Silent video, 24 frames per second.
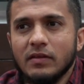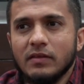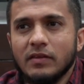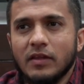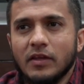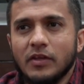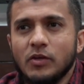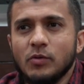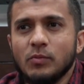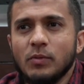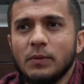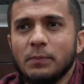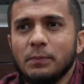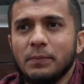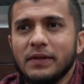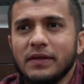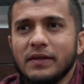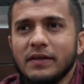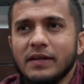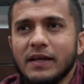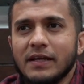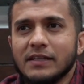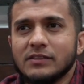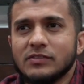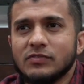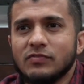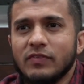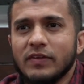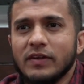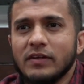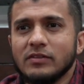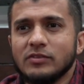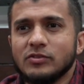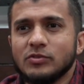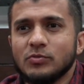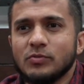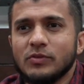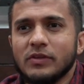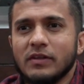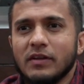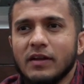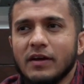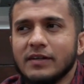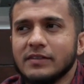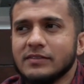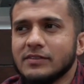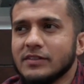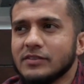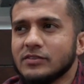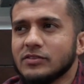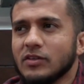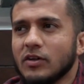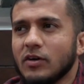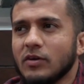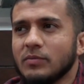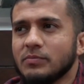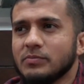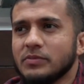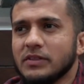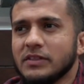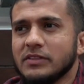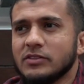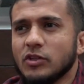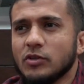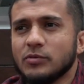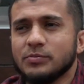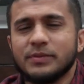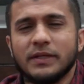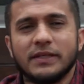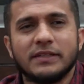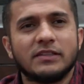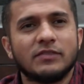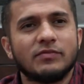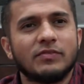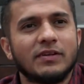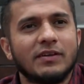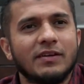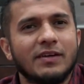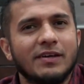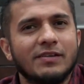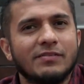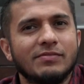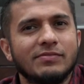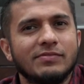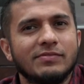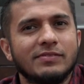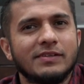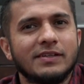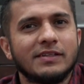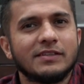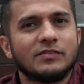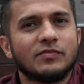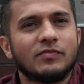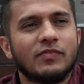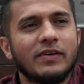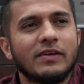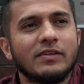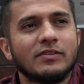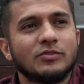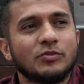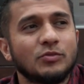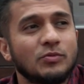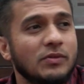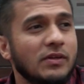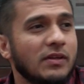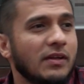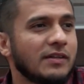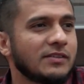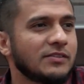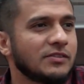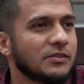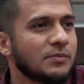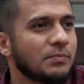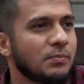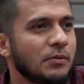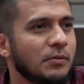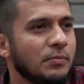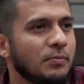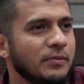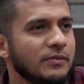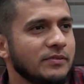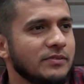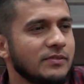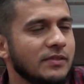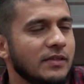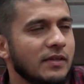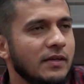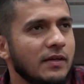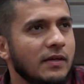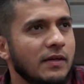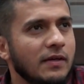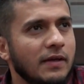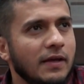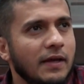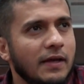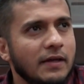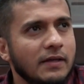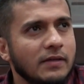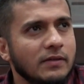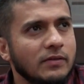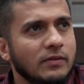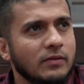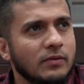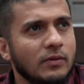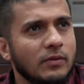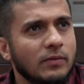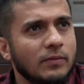the human being has failed to realize his objective in life. He has failed to realize his purpose. And